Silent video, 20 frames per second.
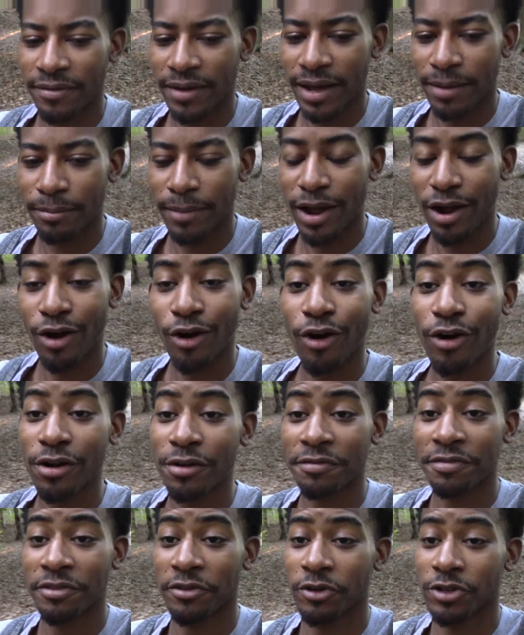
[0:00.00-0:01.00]
My heart
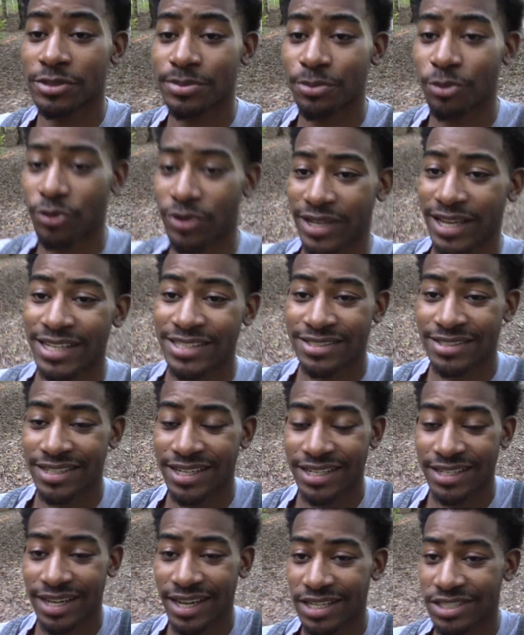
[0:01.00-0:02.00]
flows more easily
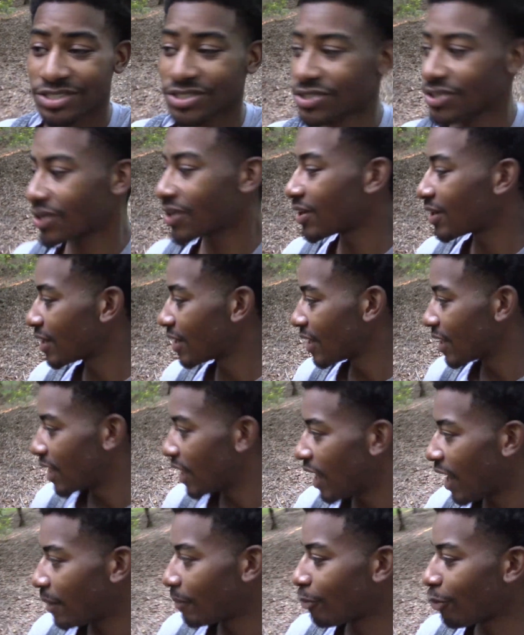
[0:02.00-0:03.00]
in nature.
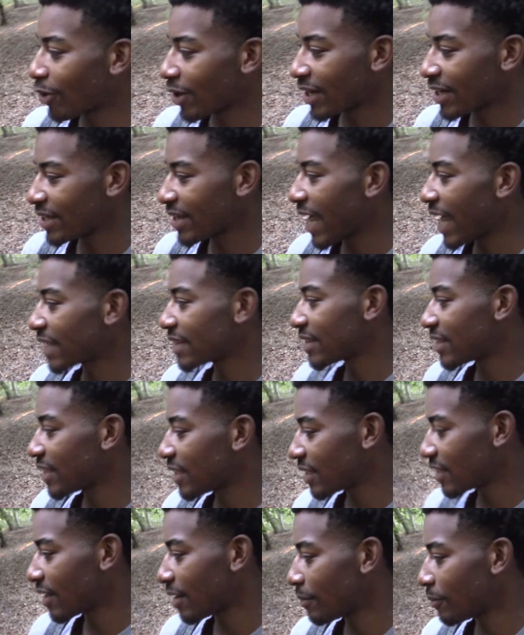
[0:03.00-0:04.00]
I'm more
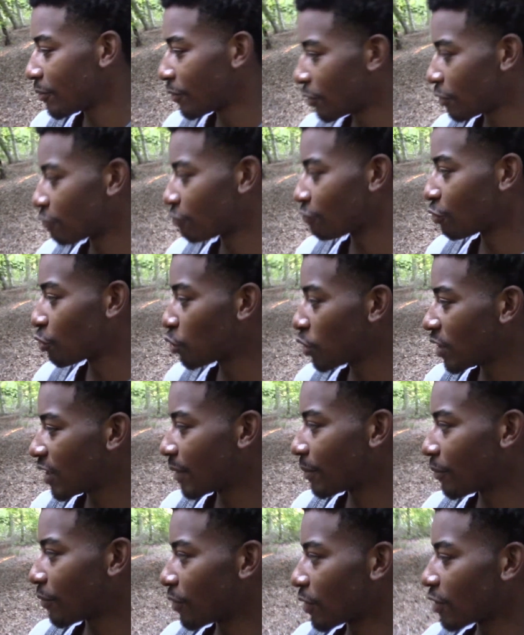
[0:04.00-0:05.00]
connected, I'm more rooted,
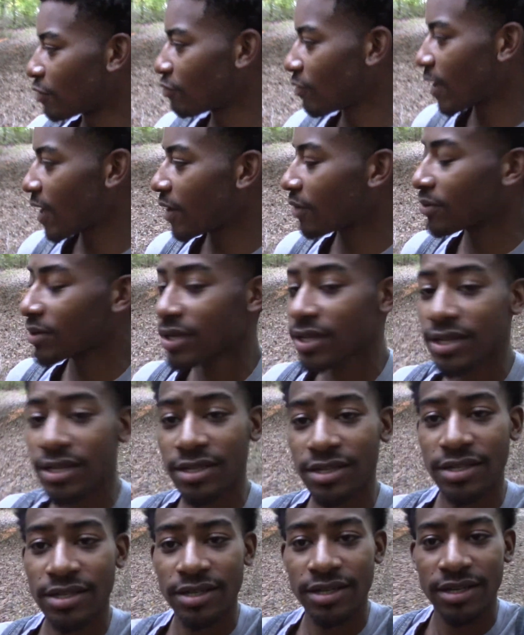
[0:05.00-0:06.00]
I'm more grounded,
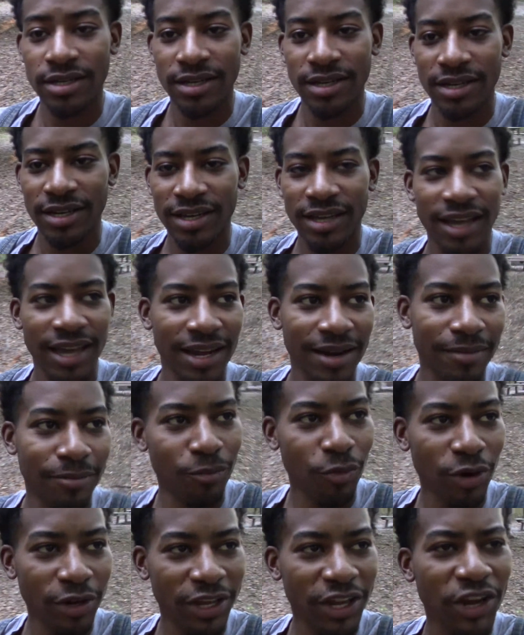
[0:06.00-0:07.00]
and I'm
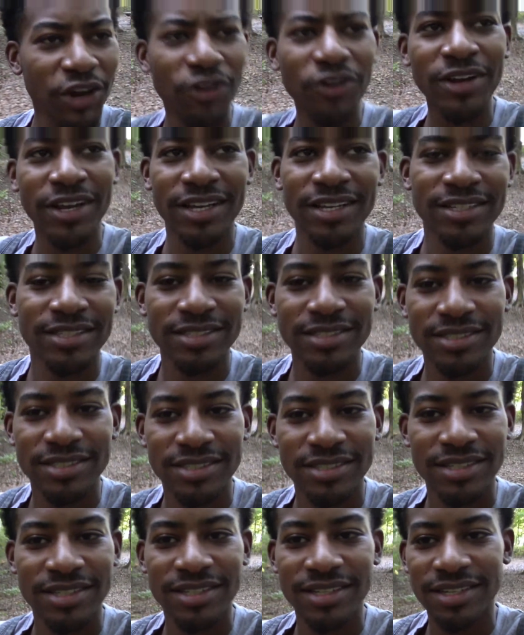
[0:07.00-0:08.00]
more curious.
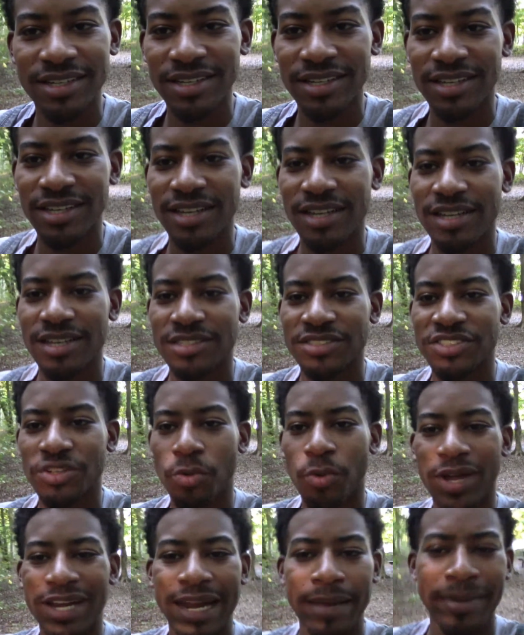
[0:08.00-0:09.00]
So
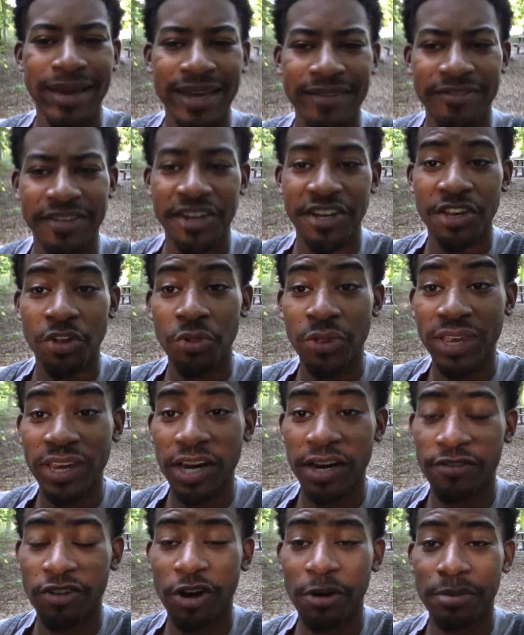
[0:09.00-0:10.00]
why not make a video here
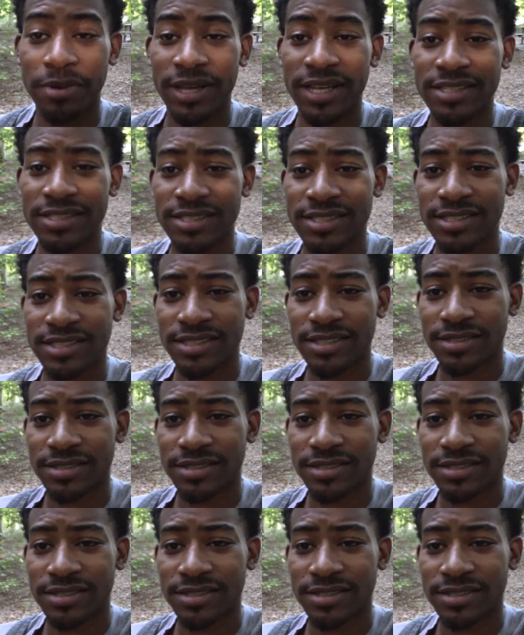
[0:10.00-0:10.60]
of all places?